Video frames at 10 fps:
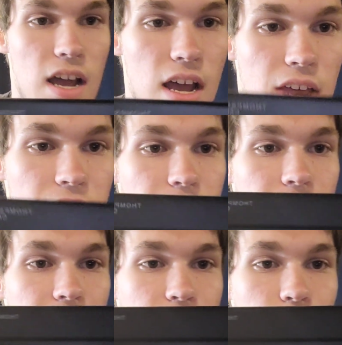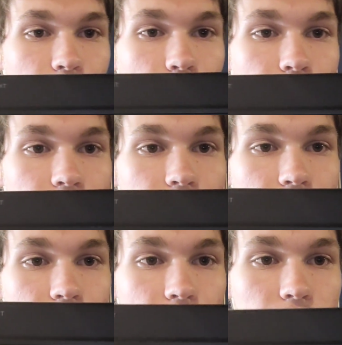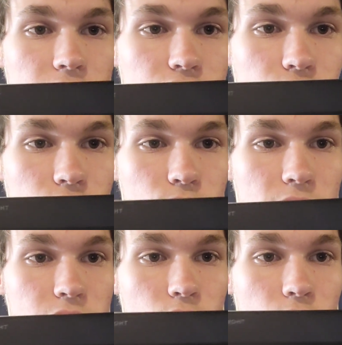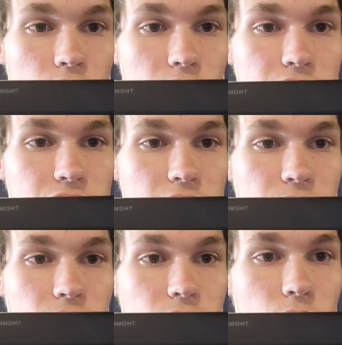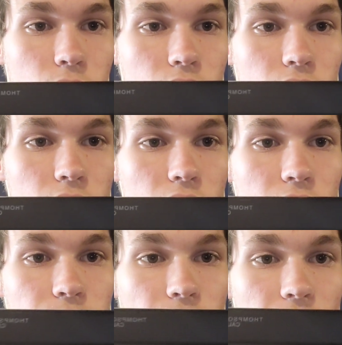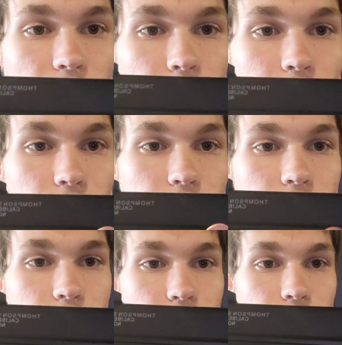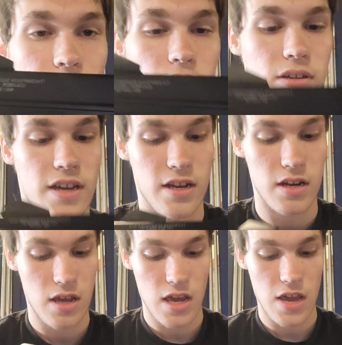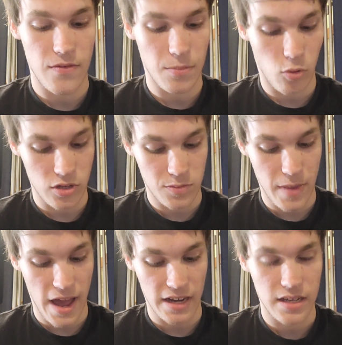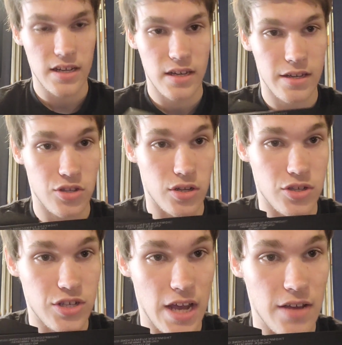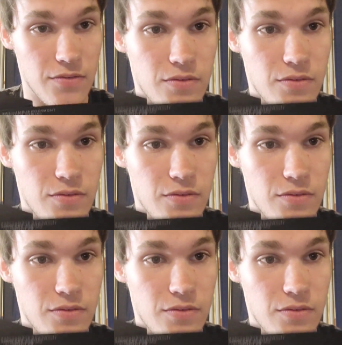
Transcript: And then the next one over here controls whether you are on safe or fire mode. So again, if it points back, it's on safe.